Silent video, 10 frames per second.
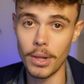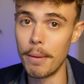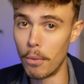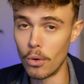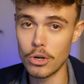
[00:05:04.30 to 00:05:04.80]
and
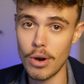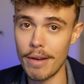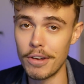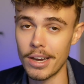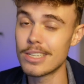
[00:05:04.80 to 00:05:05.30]
more
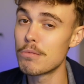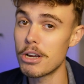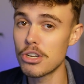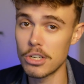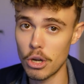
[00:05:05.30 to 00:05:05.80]
traffic,
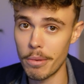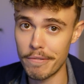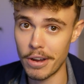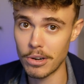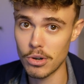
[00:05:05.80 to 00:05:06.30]
especially top of
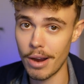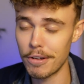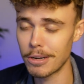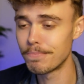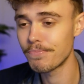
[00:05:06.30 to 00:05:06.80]
funnel traffic.